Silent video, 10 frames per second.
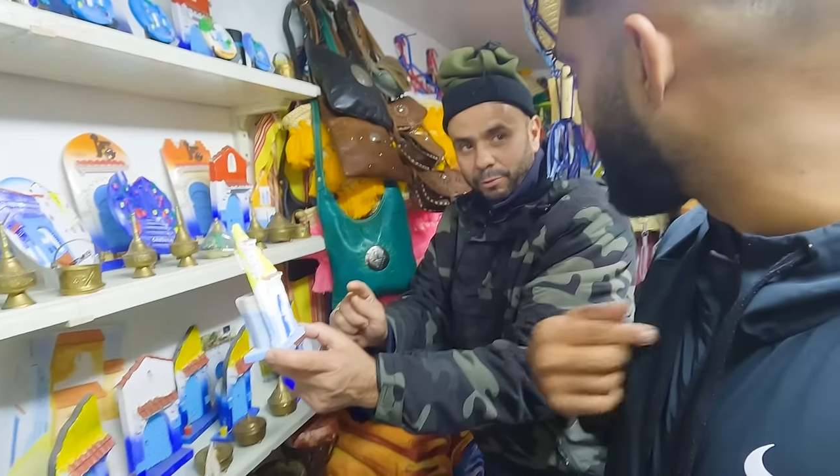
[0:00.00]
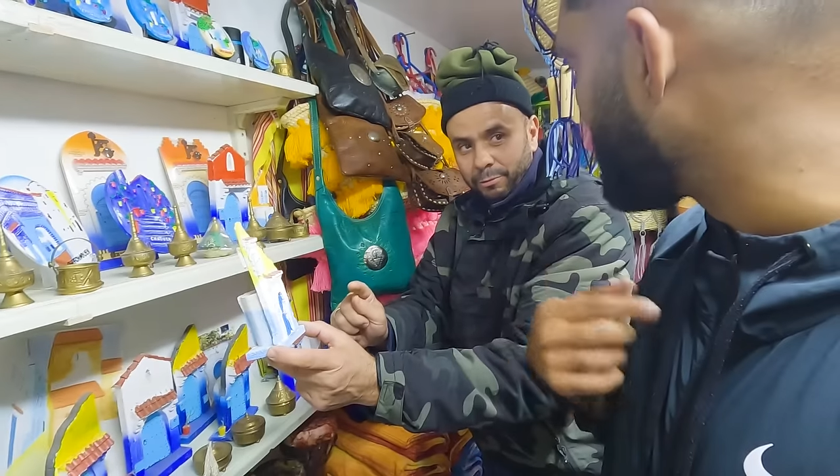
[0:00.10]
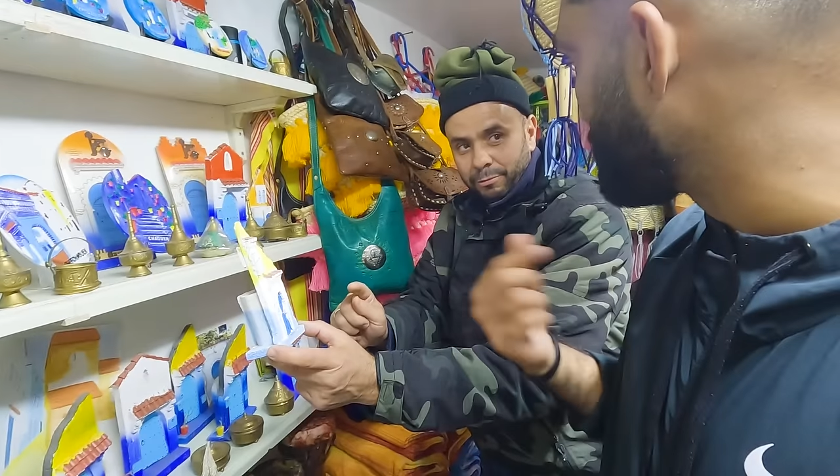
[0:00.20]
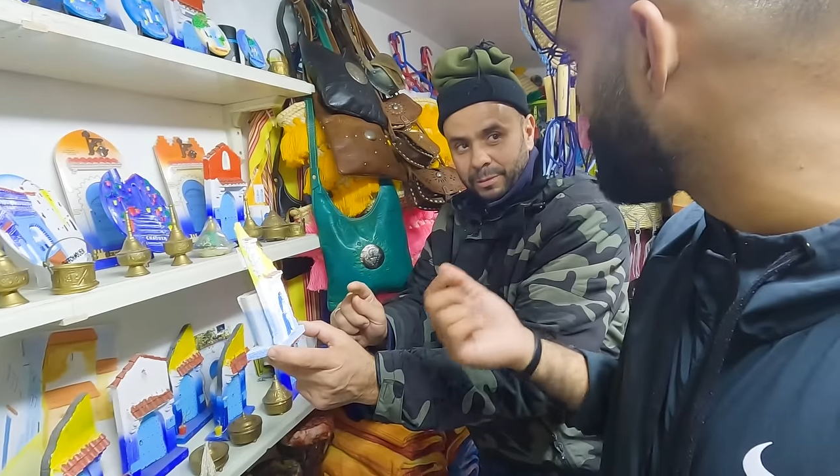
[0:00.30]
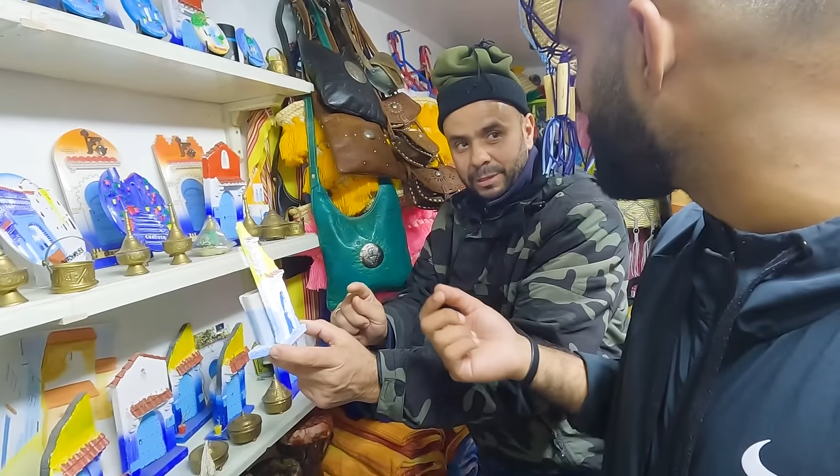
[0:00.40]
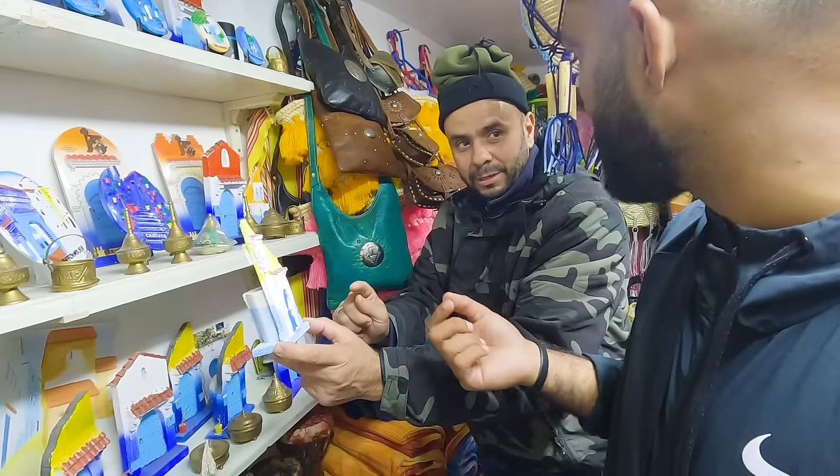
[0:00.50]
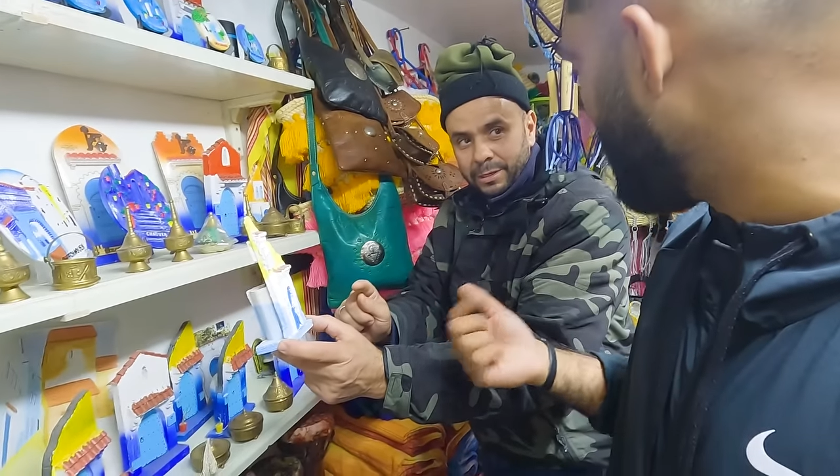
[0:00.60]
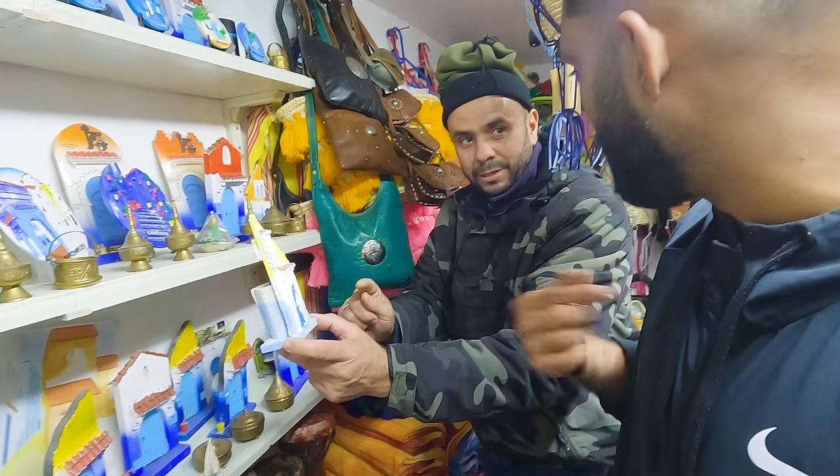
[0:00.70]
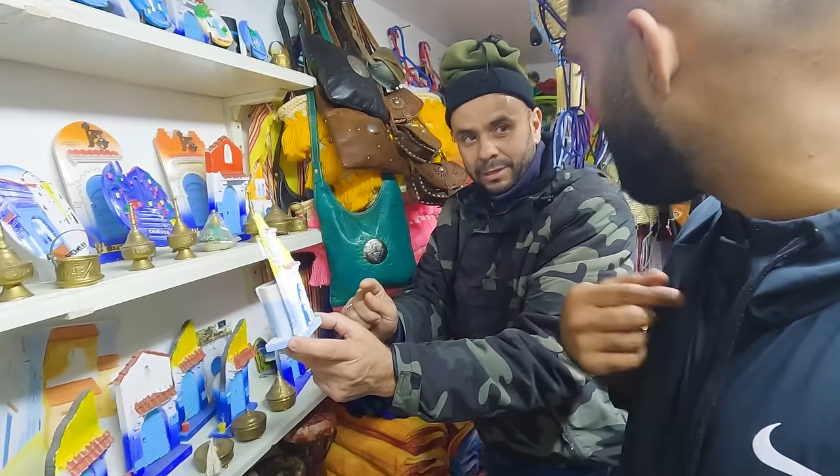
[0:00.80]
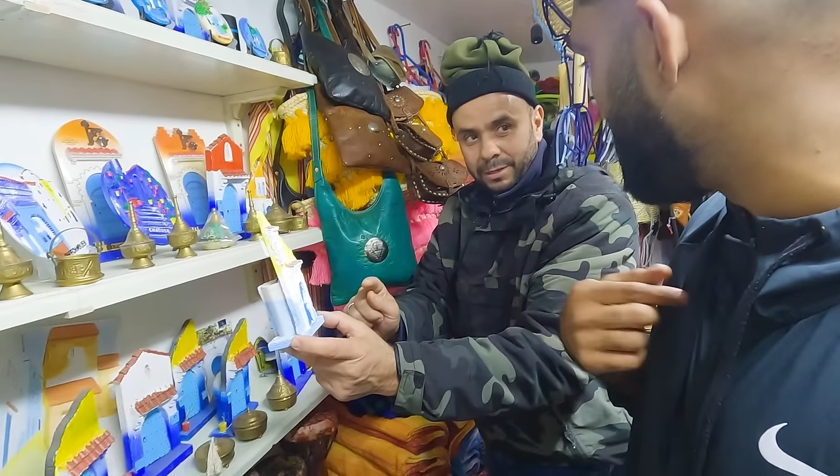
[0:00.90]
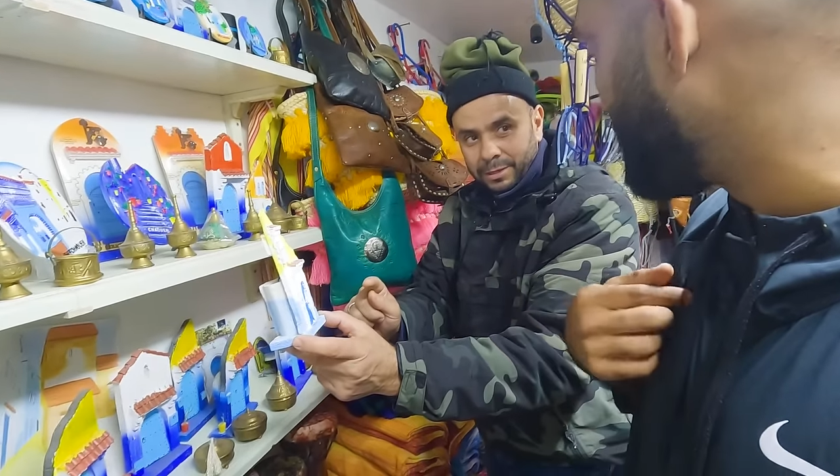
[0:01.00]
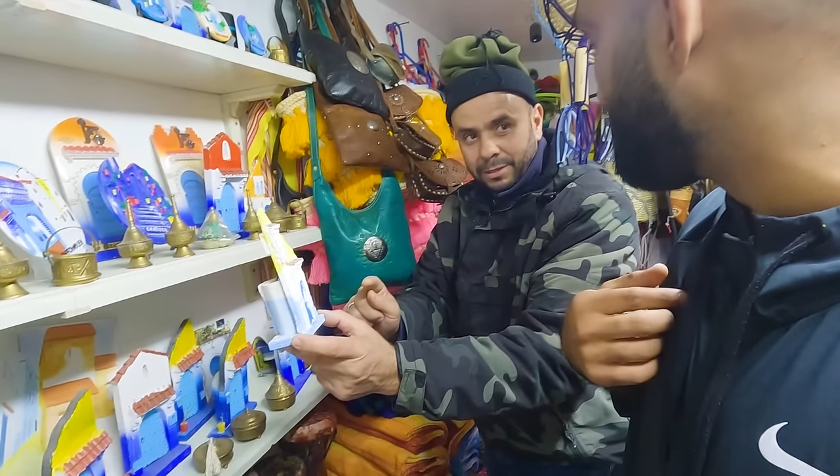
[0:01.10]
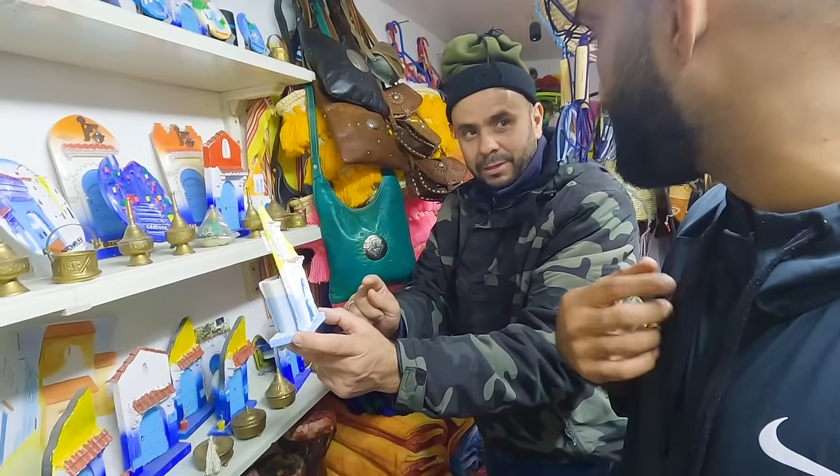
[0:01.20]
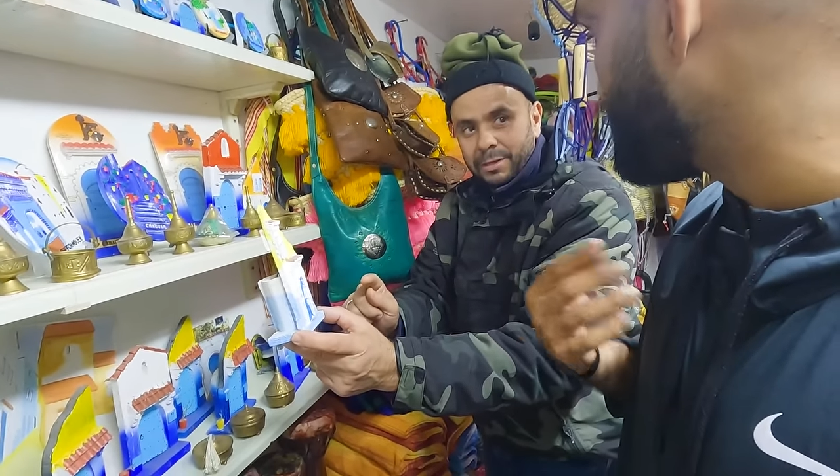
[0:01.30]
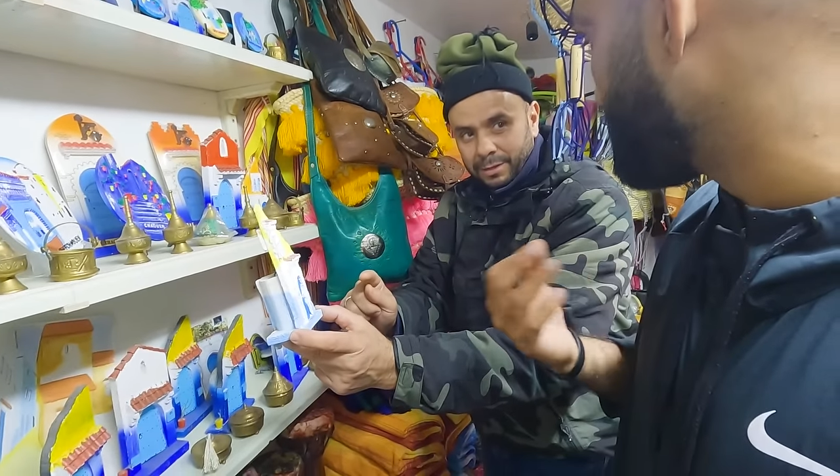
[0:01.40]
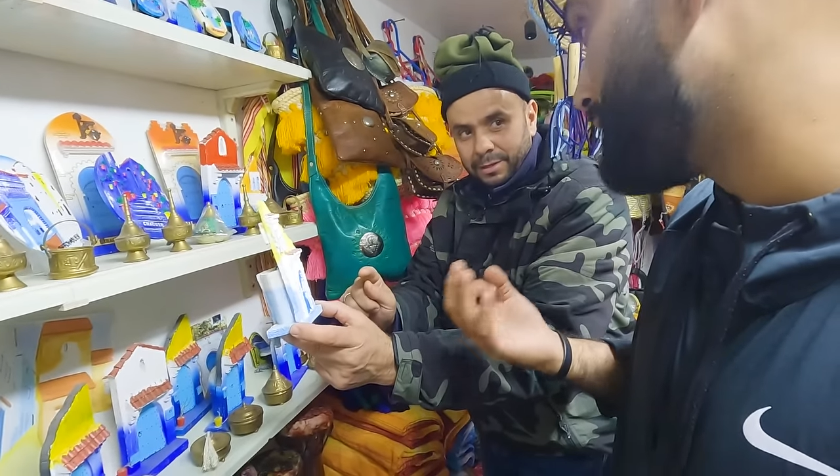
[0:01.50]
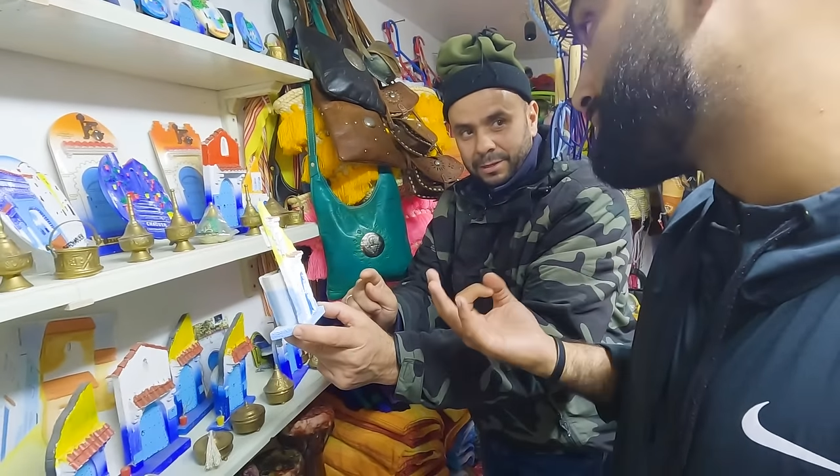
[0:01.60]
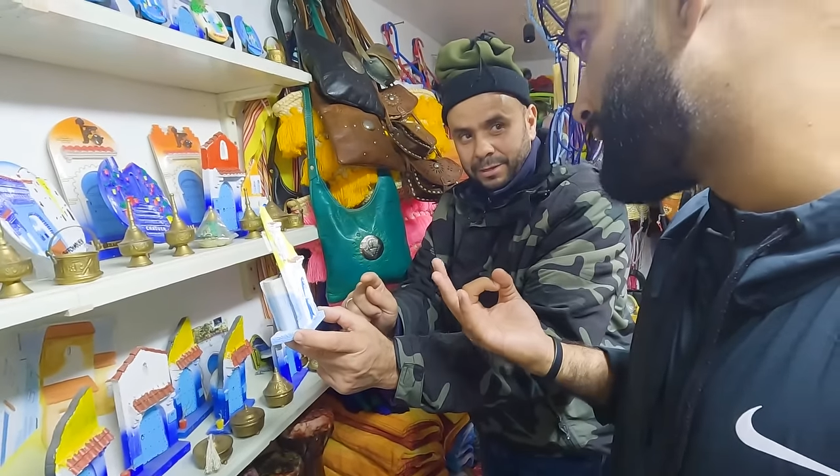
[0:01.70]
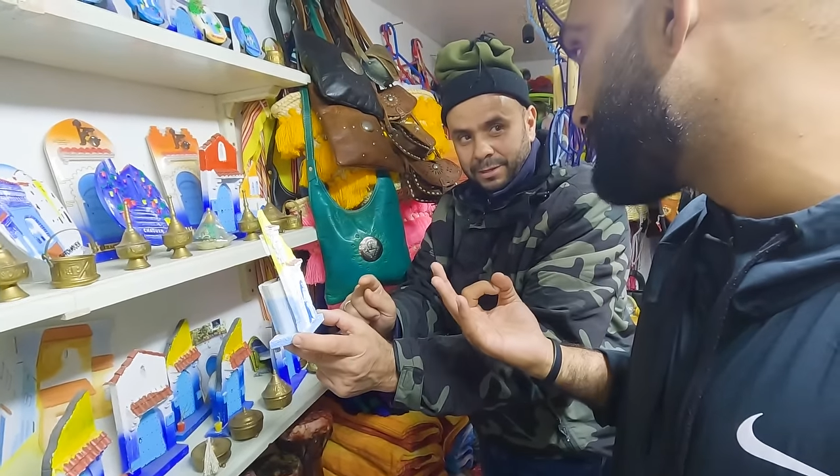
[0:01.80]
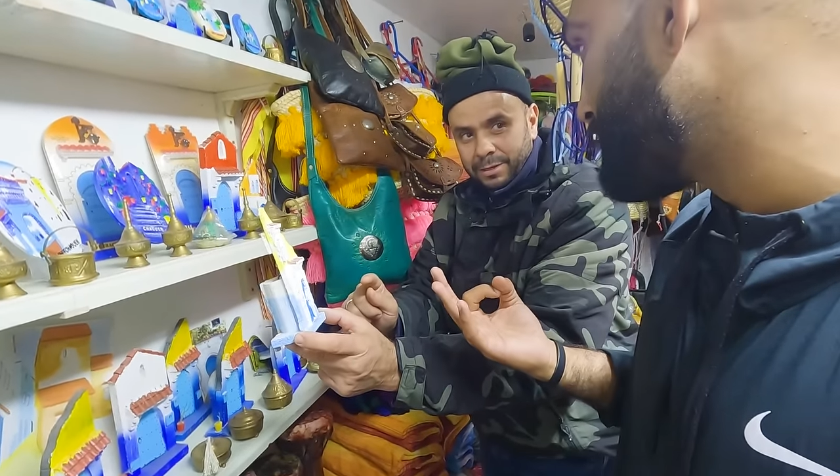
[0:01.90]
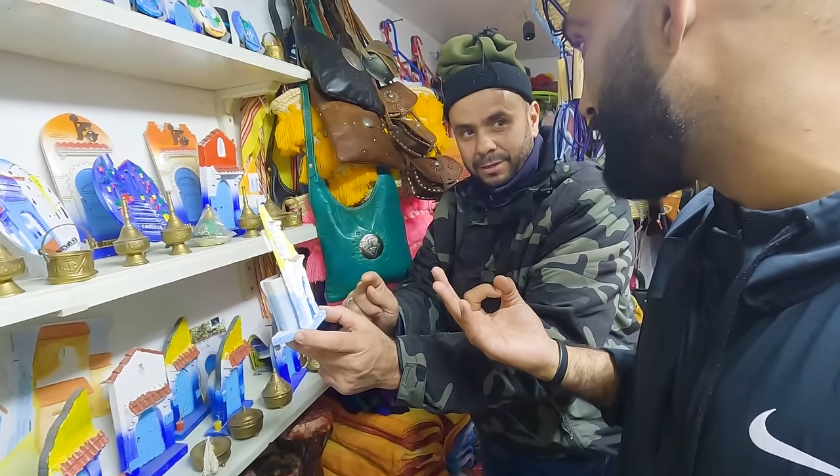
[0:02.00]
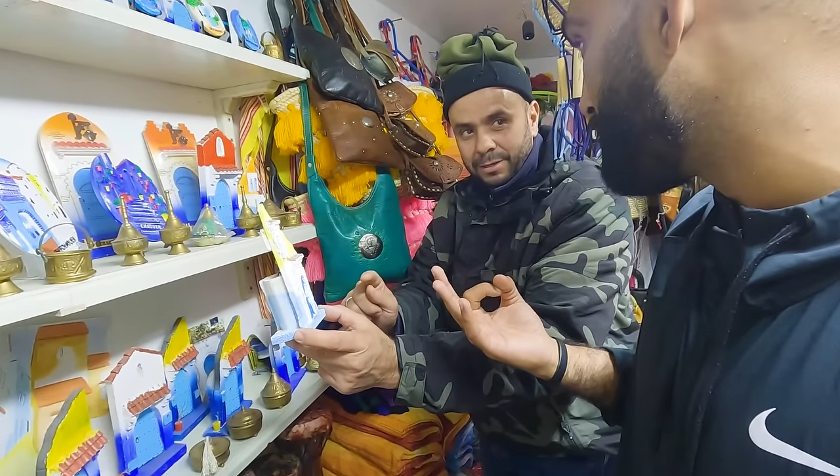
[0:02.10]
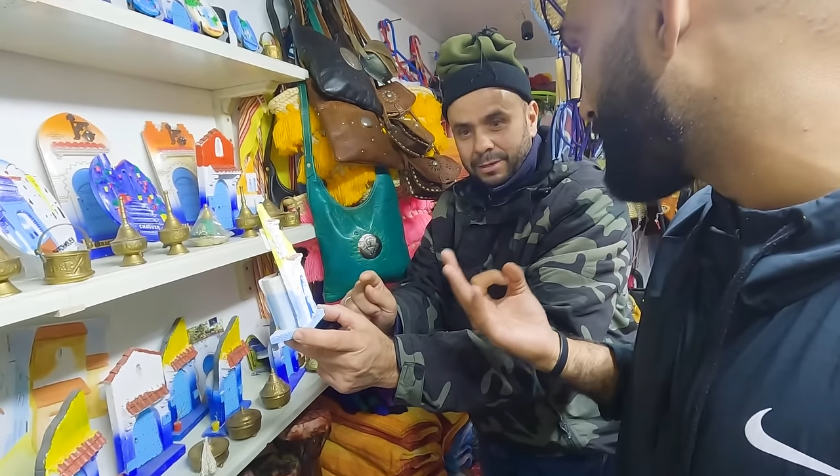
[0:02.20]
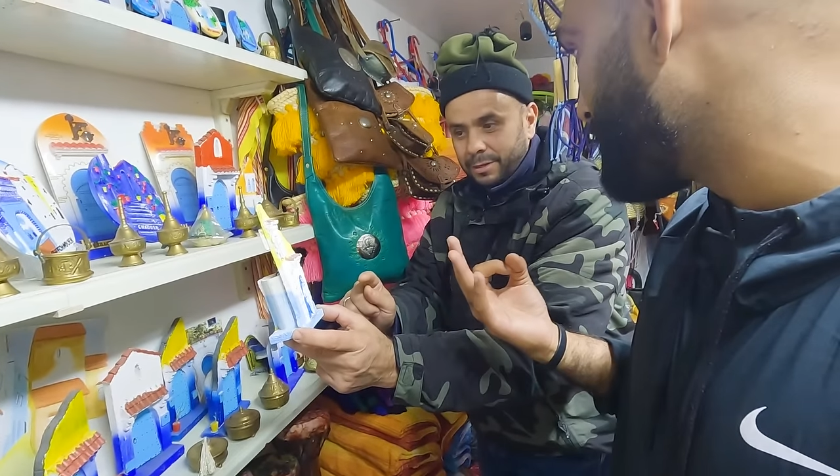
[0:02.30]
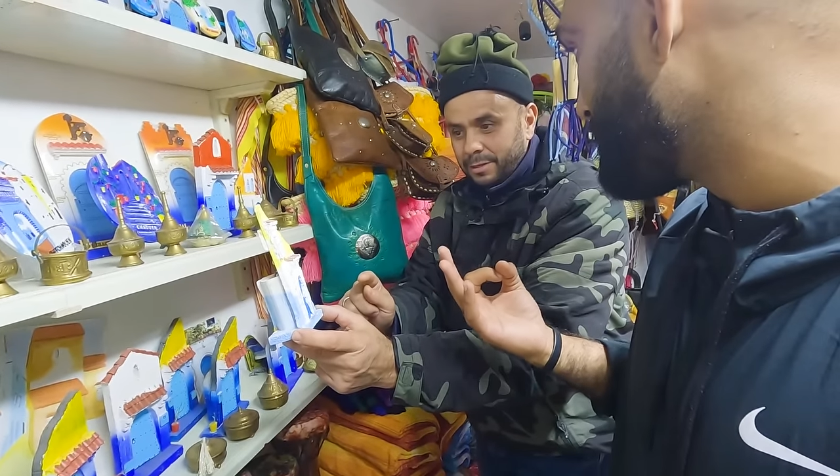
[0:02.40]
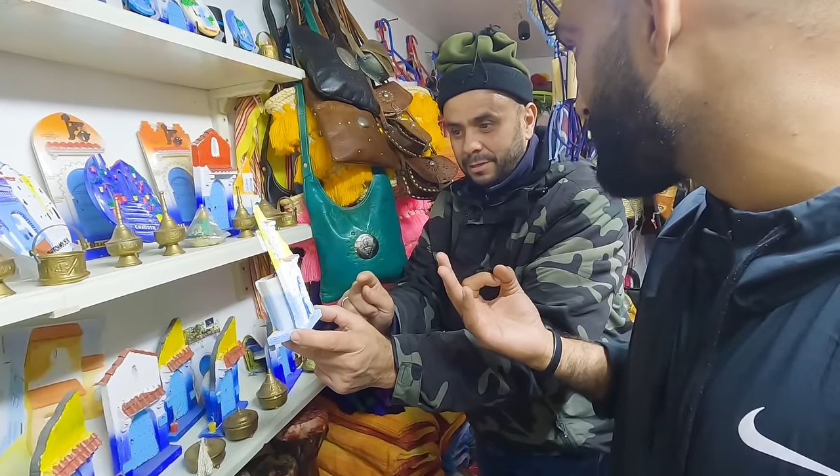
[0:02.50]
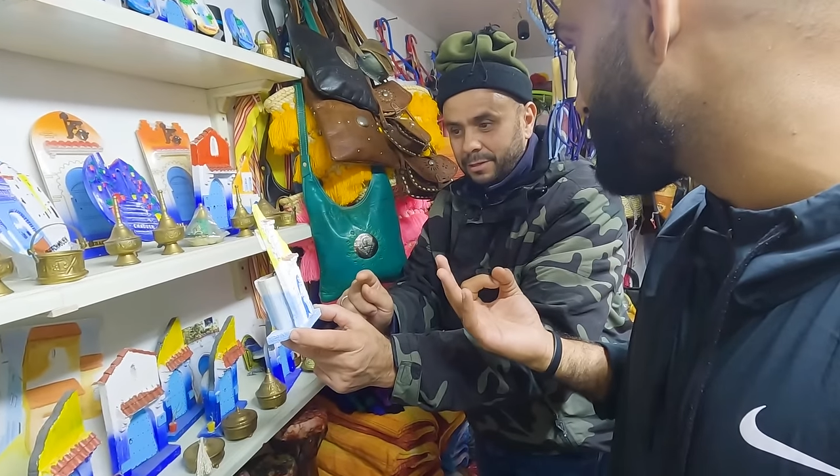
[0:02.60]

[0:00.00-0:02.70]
Can you do uh, para mí uh, 30 o okay?